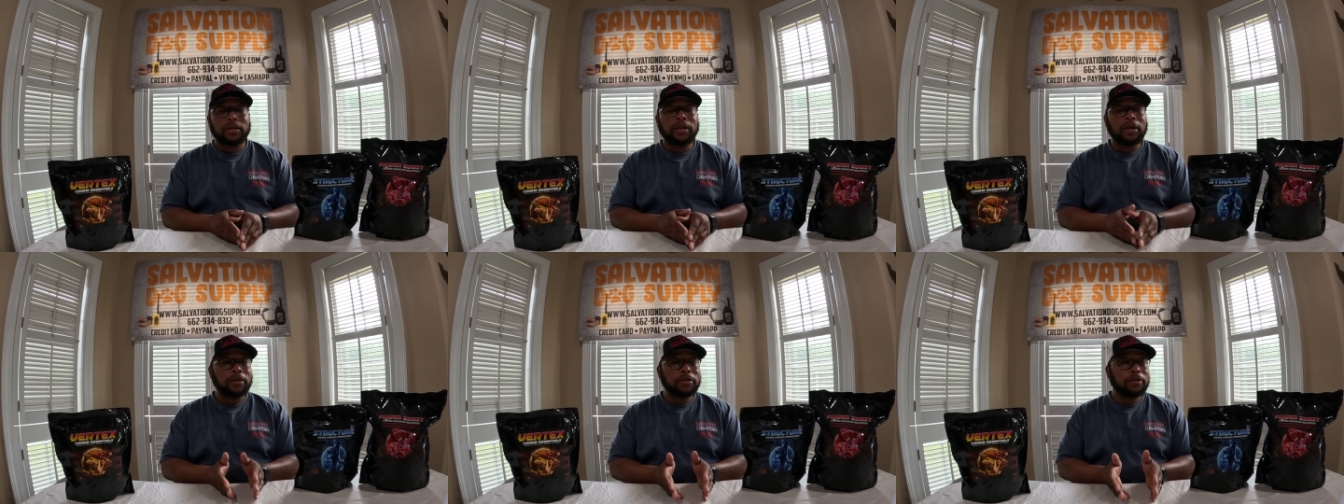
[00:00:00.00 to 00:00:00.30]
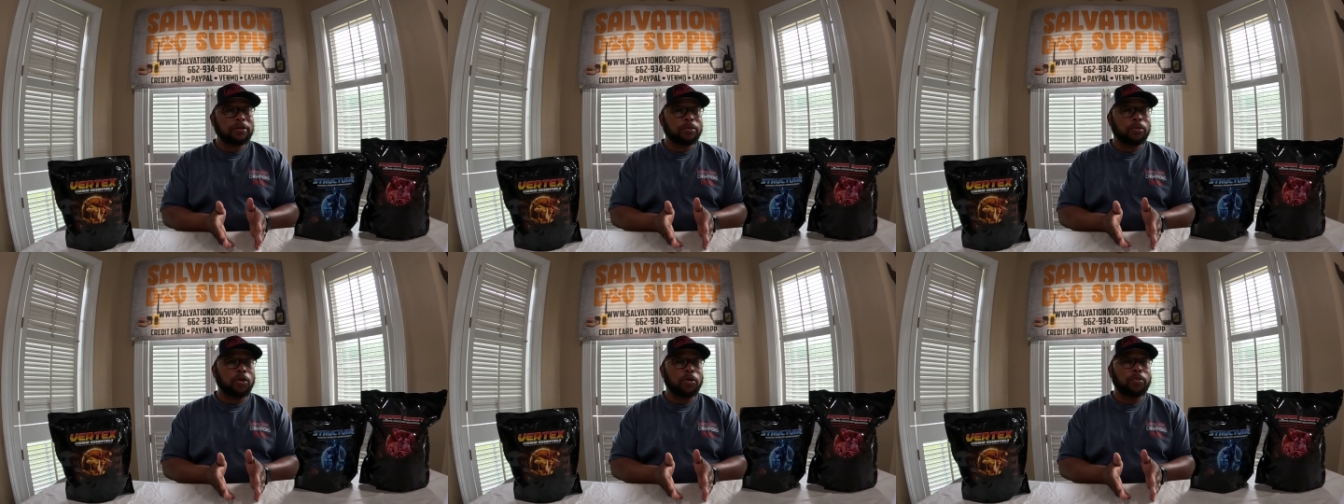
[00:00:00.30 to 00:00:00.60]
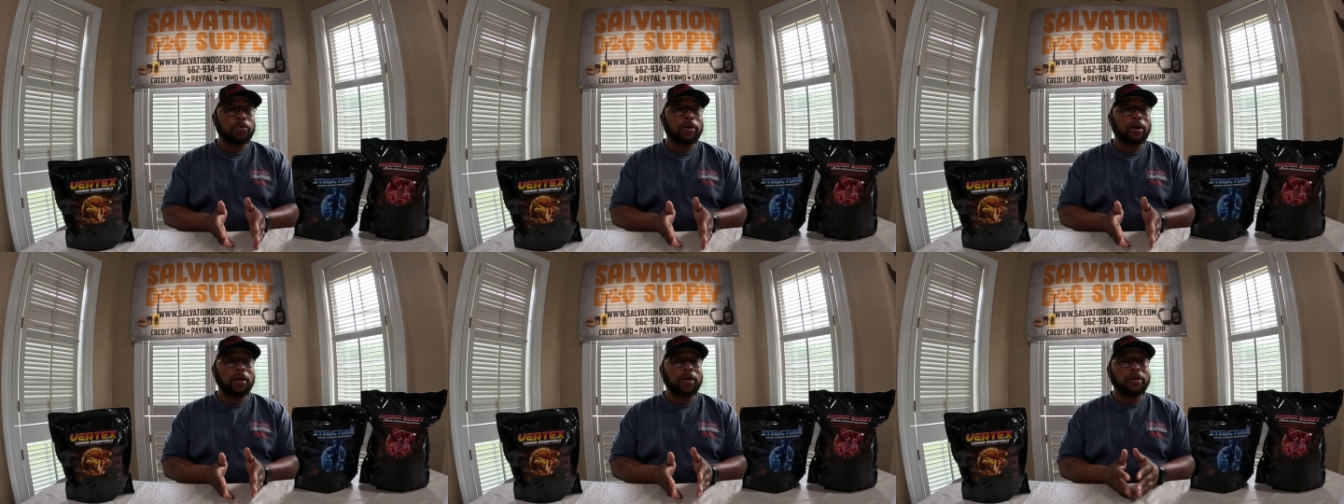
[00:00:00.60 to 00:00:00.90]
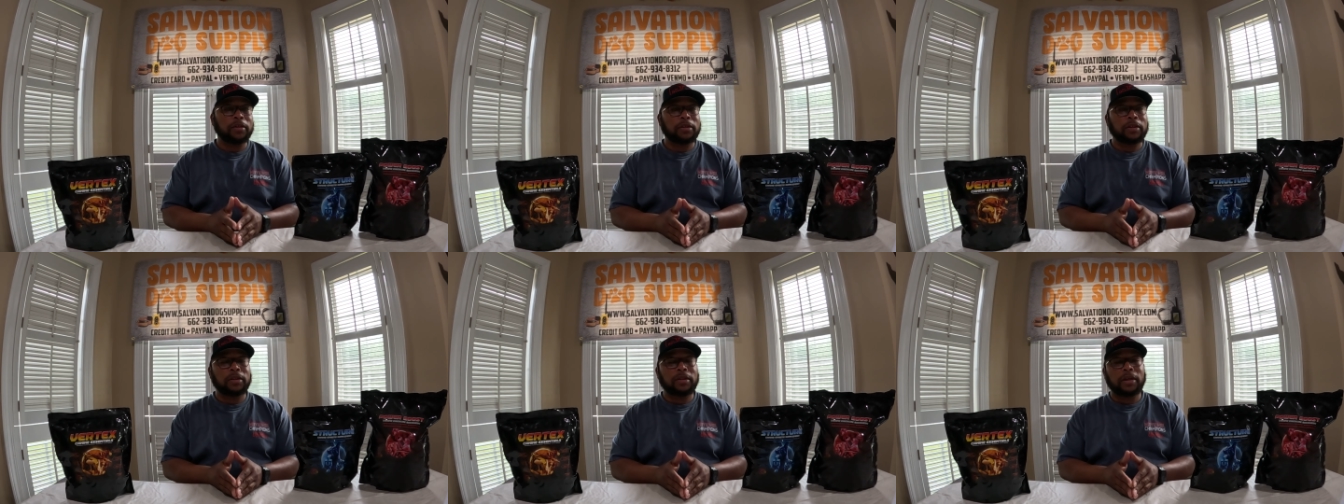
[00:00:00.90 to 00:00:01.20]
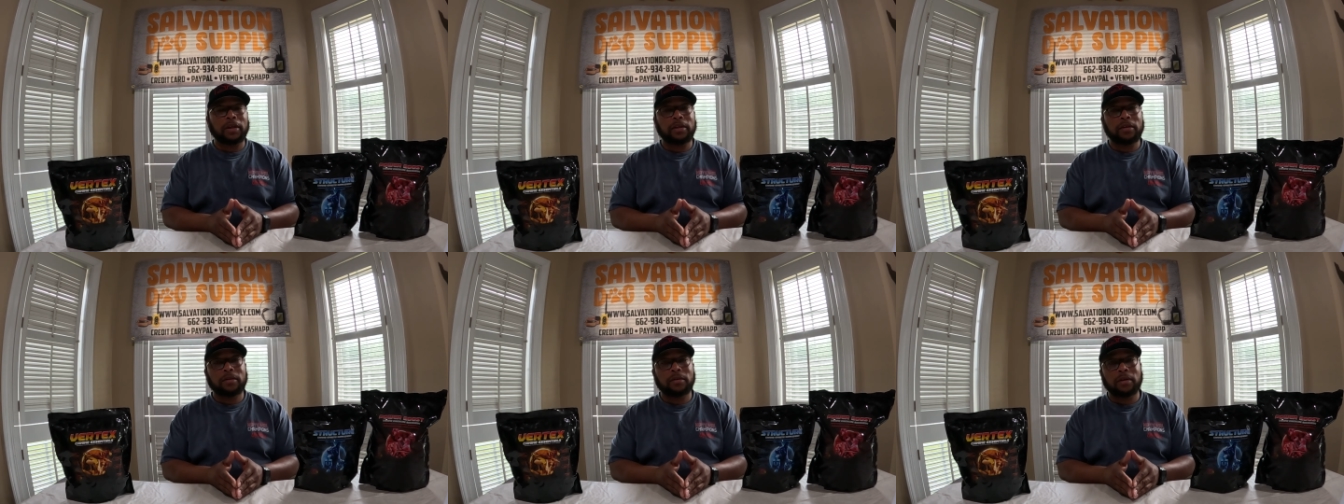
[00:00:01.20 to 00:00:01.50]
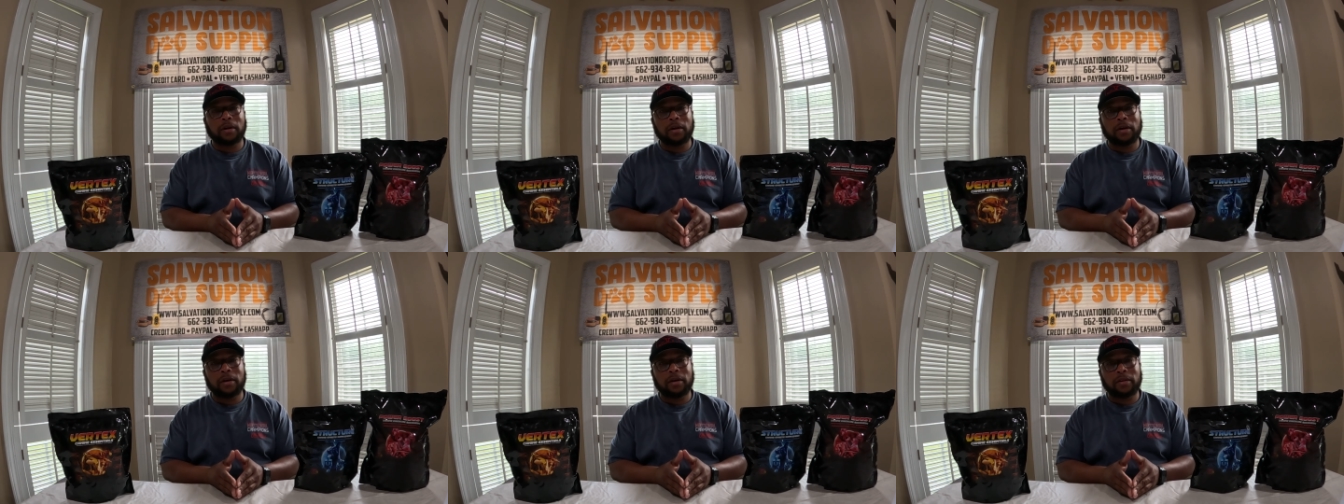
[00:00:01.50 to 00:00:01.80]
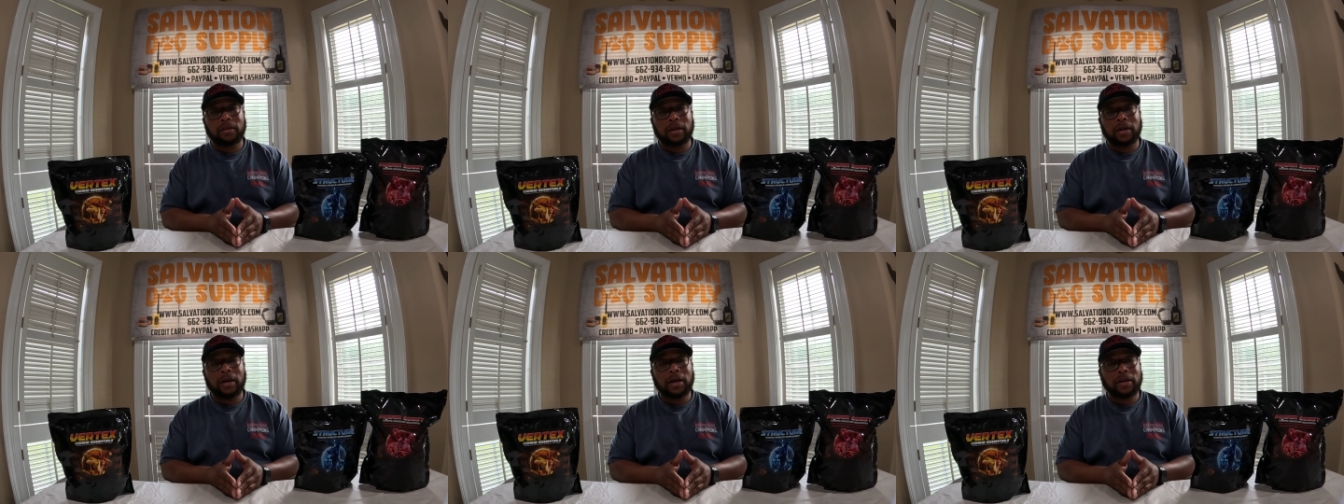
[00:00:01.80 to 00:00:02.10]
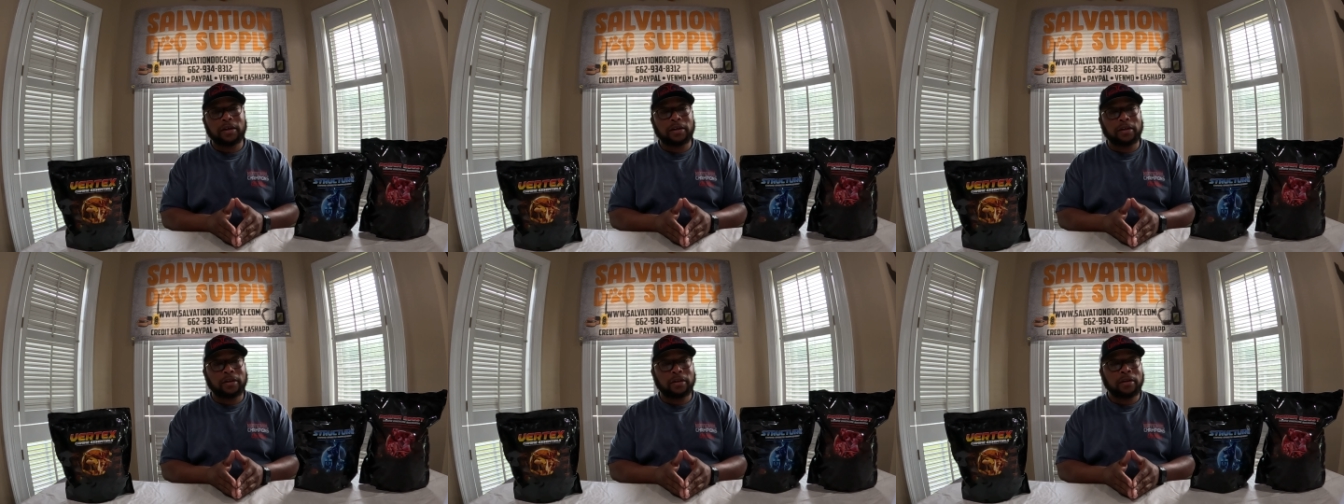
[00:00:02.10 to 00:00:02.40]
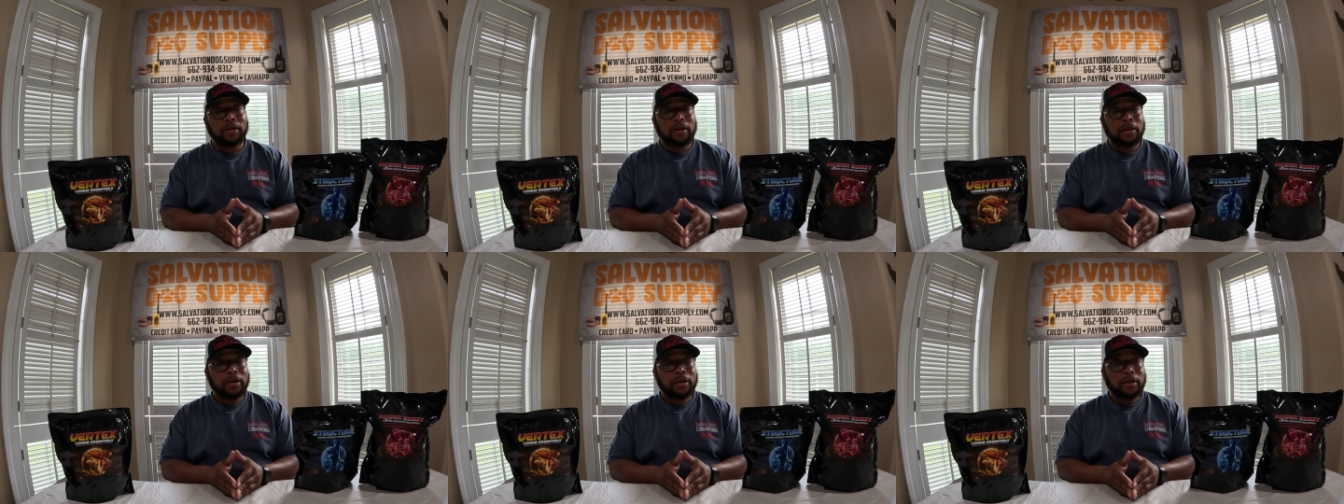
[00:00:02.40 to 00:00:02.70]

And there's some more products that they, uh, that I can